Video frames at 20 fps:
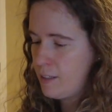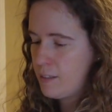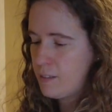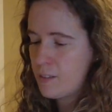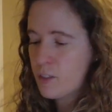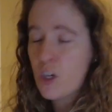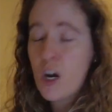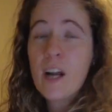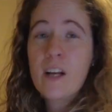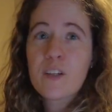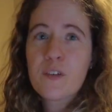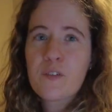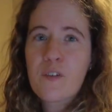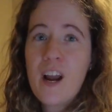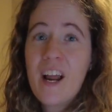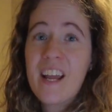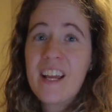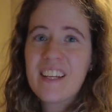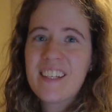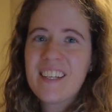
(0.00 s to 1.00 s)
trying to
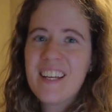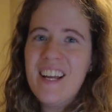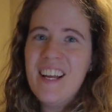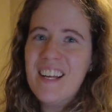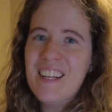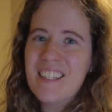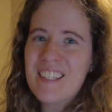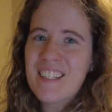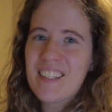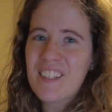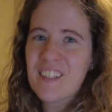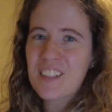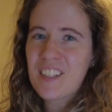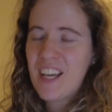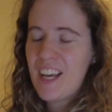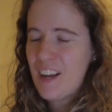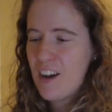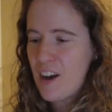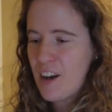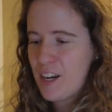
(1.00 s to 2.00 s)
write. A little
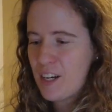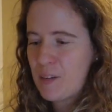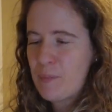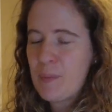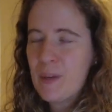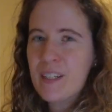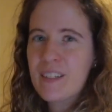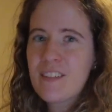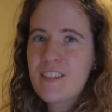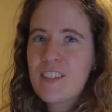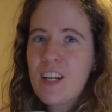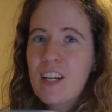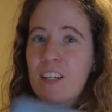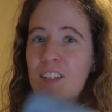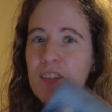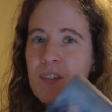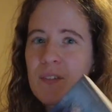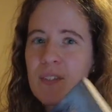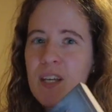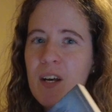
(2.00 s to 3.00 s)
chaotic, but check
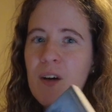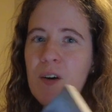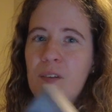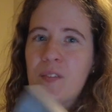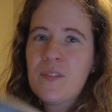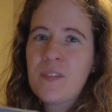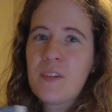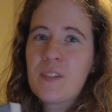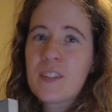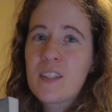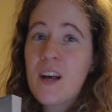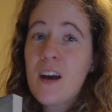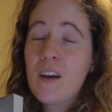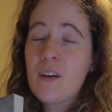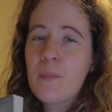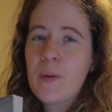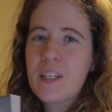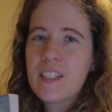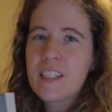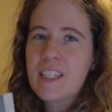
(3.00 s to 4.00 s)
those out. Saw a
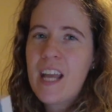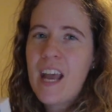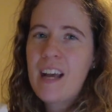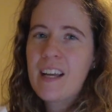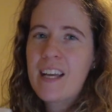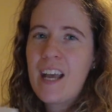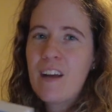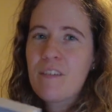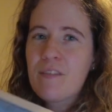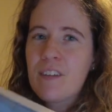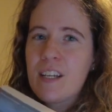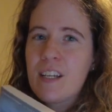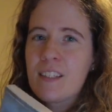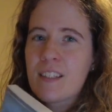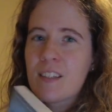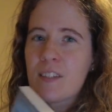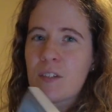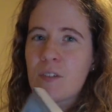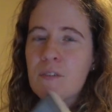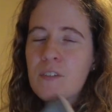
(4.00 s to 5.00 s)
bunch of cat cafes,
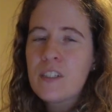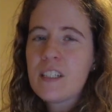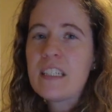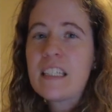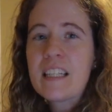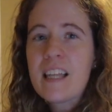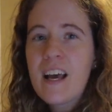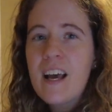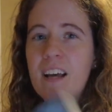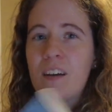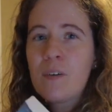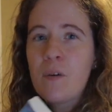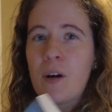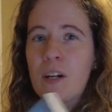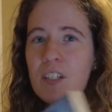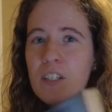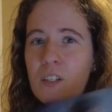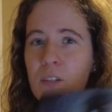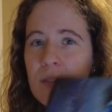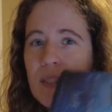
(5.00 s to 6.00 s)
so if you're into that,
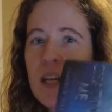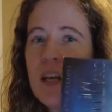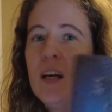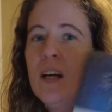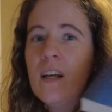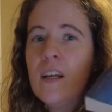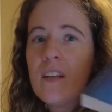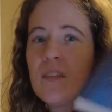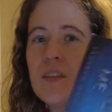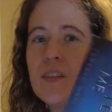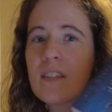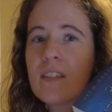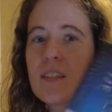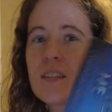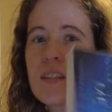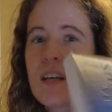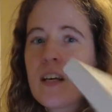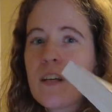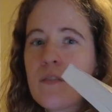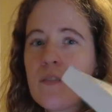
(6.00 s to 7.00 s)
watch those. This is
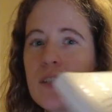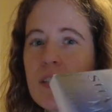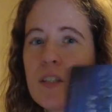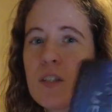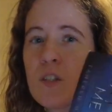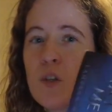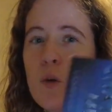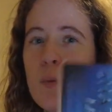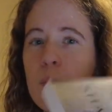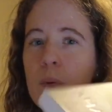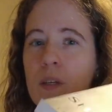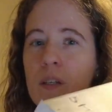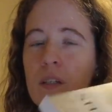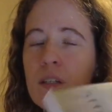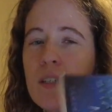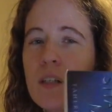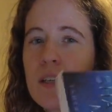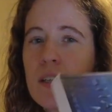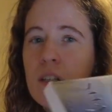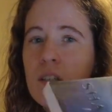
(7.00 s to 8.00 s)
kind of a dystopian
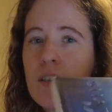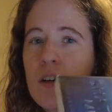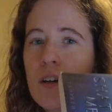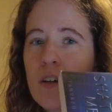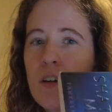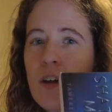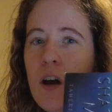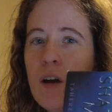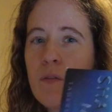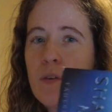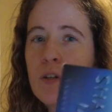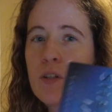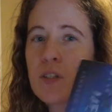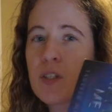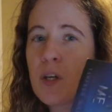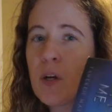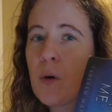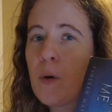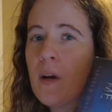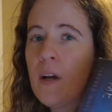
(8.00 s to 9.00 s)
young adult novel,
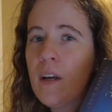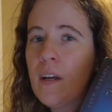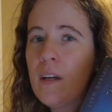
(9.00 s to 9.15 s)
so